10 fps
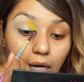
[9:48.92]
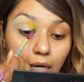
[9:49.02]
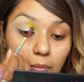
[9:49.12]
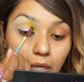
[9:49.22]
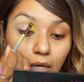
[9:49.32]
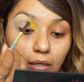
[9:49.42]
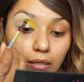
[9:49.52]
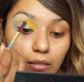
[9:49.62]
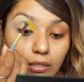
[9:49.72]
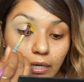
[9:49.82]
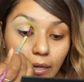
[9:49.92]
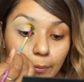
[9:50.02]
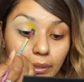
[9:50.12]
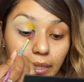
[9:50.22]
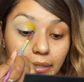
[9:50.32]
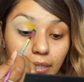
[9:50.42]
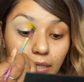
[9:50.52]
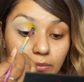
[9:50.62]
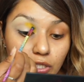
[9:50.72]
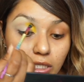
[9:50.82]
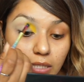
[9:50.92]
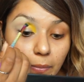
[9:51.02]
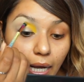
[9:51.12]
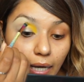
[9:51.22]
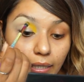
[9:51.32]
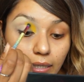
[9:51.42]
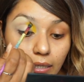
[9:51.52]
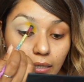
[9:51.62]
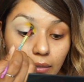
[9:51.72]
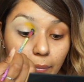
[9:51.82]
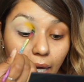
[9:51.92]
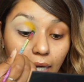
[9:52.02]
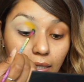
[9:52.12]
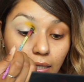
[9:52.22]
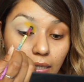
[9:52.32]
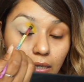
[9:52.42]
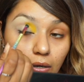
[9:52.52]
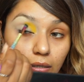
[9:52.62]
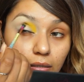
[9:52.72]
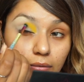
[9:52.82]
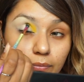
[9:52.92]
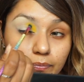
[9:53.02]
I'm not yet blending. I'm just packing it on.